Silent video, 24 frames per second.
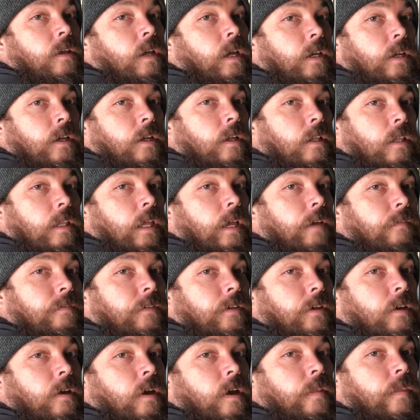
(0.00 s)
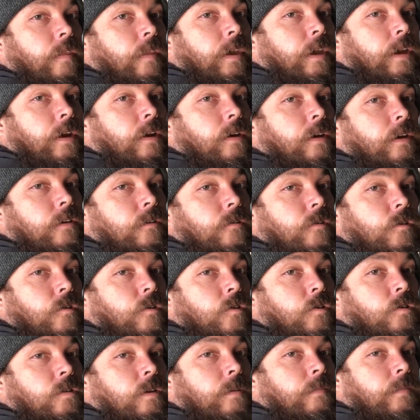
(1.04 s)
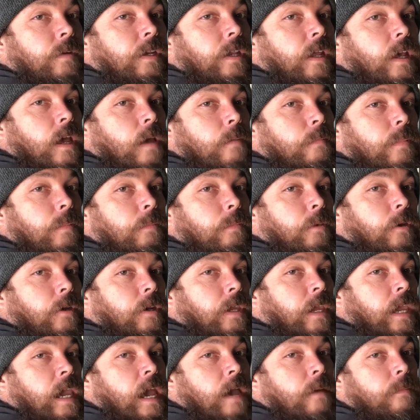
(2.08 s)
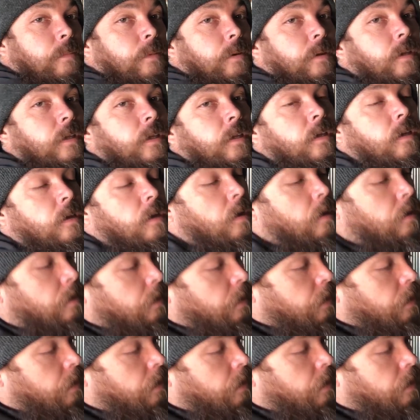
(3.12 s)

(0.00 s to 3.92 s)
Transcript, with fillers: I could have left it on there and just trimmed it up and put a cap on